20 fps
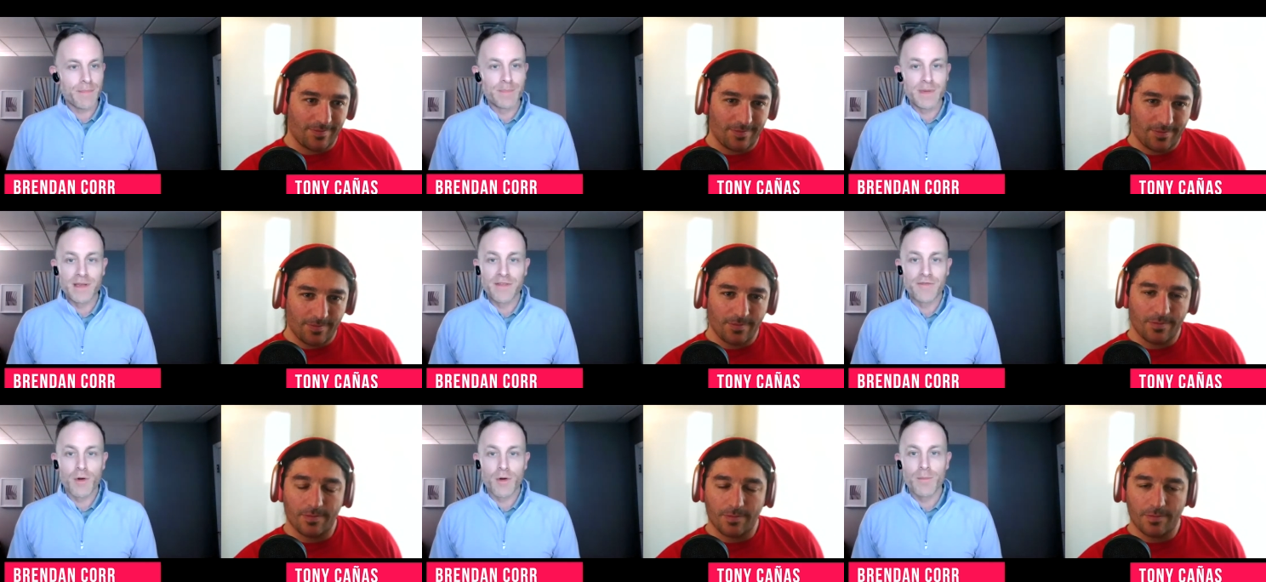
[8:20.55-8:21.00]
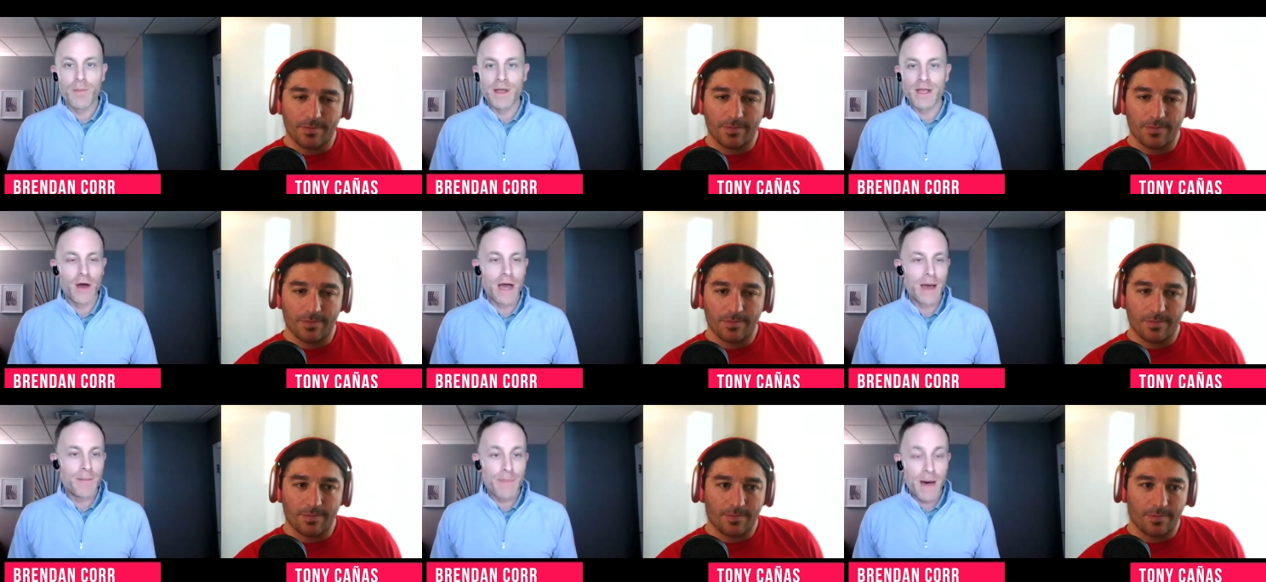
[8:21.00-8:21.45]
Speaker 1: before
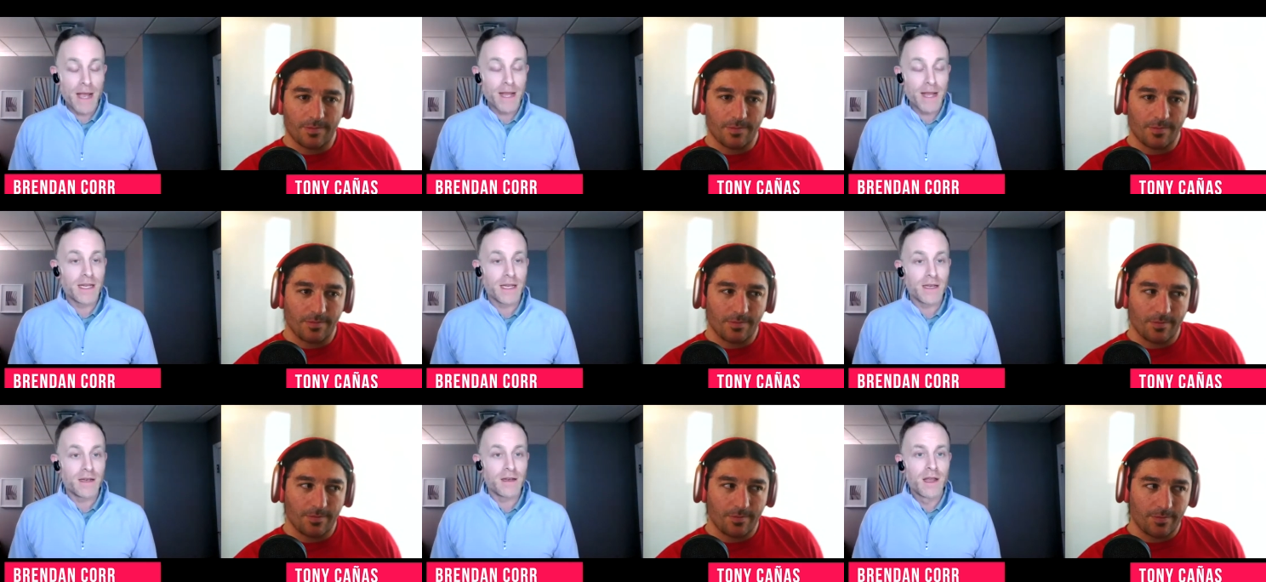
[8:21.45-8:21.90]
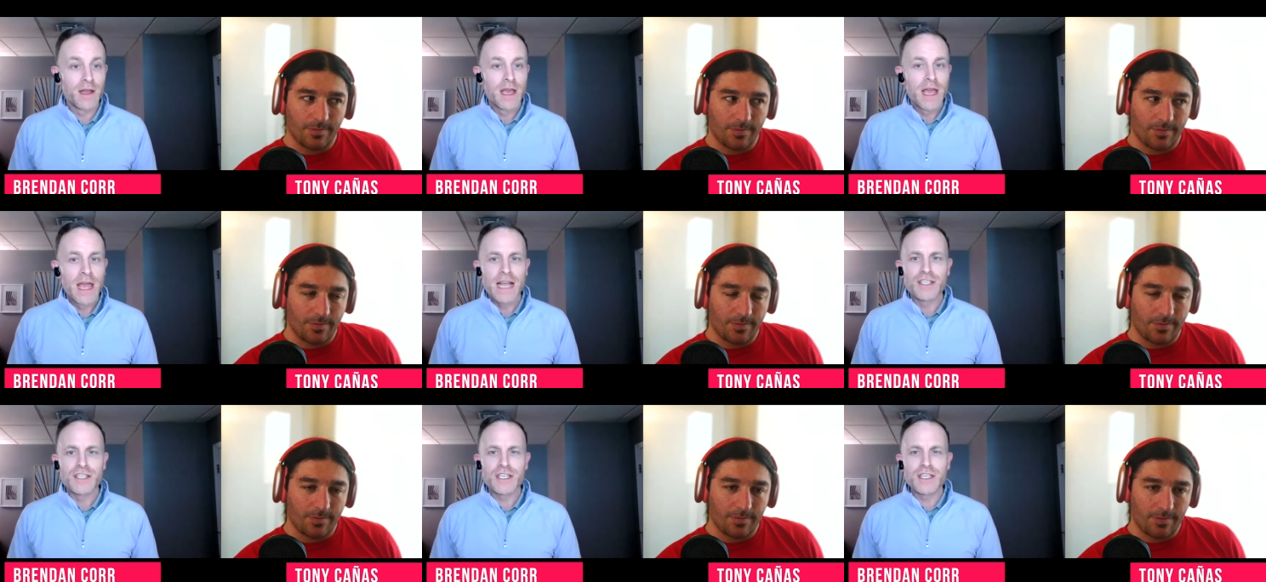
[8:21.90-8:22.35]
you know at binding
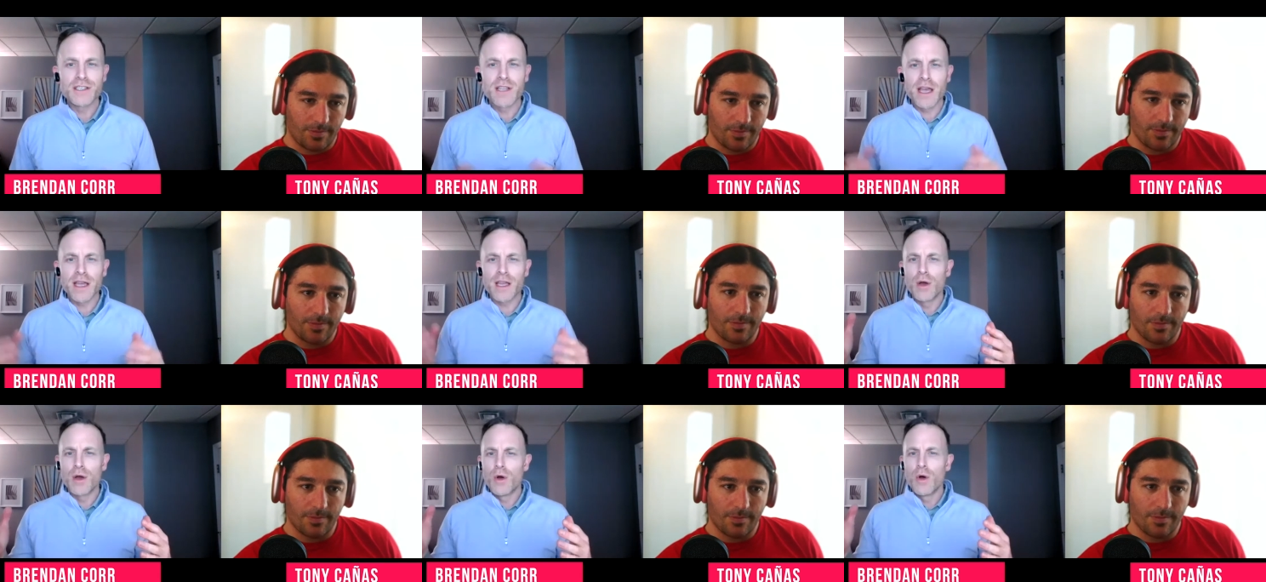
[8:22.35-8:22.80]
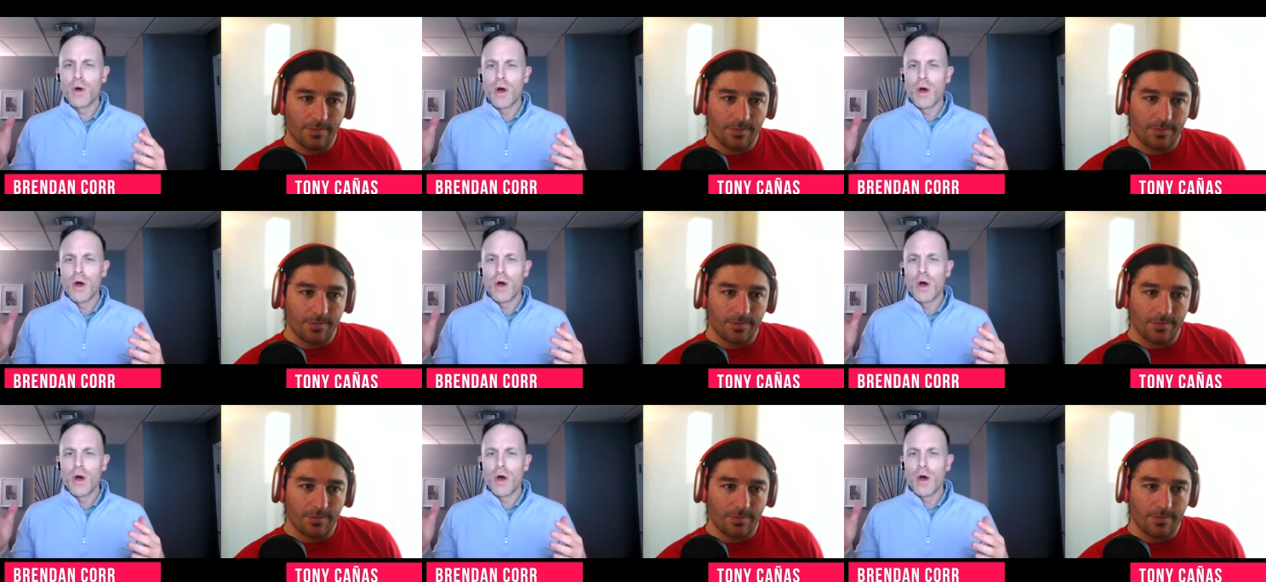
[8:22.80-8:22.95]
and she's like